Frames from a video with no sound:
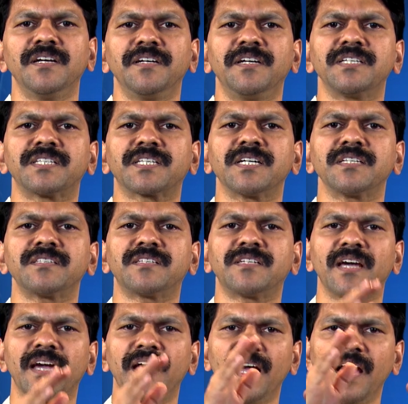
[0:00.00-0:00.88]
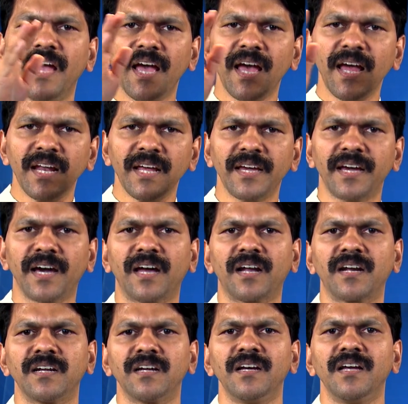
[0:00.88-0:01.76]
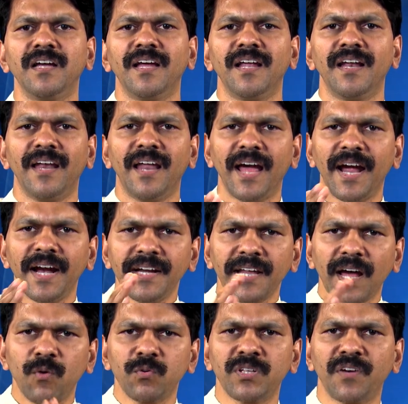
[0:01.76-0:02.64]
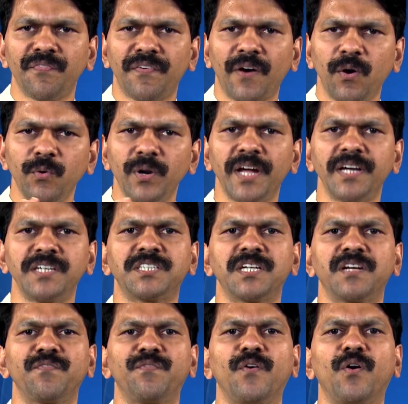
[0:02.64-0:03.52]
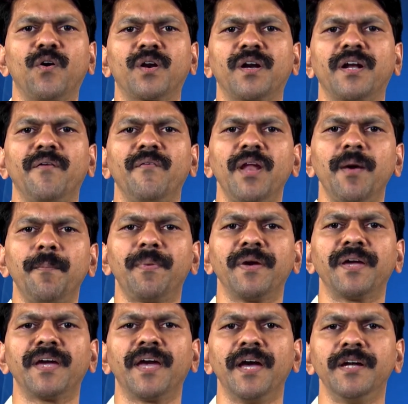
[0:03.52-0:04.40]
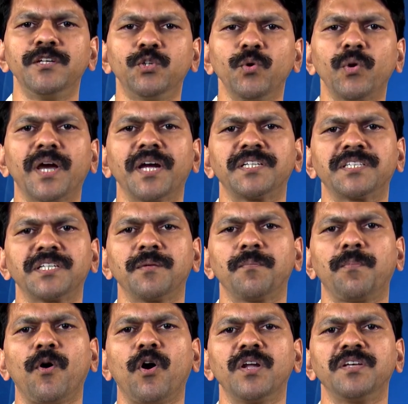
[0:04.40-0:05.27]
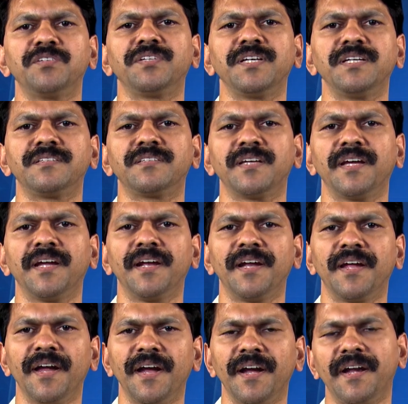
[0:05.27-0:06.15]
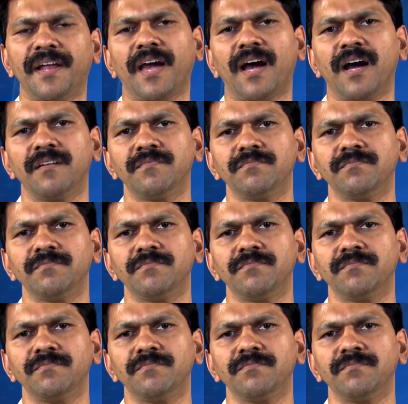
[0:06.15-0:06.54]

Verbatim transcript: discussed earlier lay down the foundation for developing education policies in India.